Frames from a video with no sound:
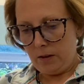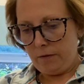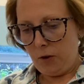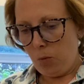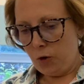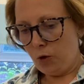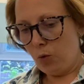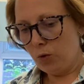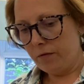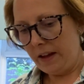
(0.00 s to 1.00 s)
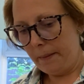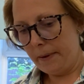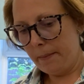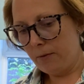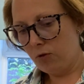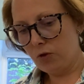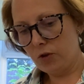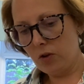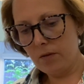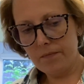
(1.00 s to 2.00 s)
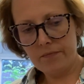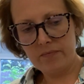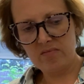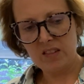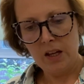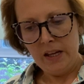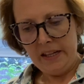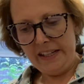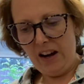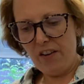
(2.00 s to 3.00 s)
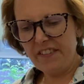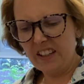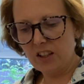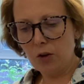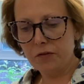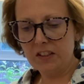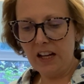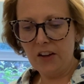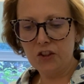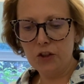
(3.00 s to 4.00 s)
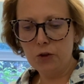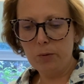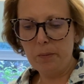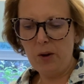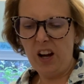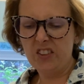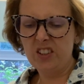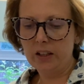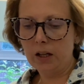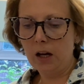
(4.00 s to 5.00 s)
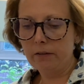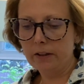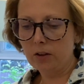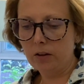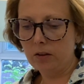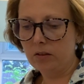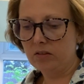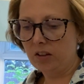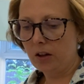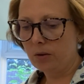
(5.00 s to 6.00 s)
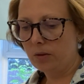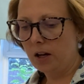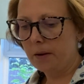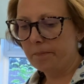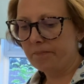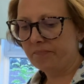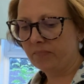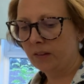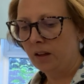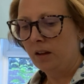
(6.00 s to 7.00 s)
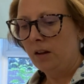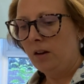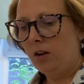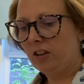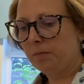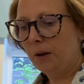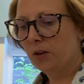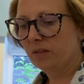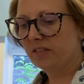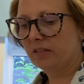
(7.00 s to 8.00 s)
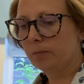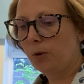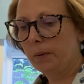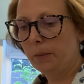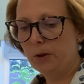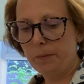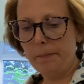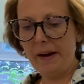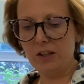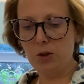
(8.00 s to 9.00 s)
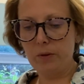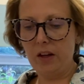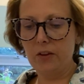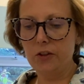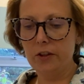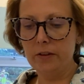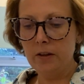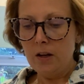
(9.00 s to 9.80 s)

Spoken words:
I want all of that pepper or not. Yeah, I think obviously onion, you normally put onion in curry, don't you? So I suppose probably would be better with onion.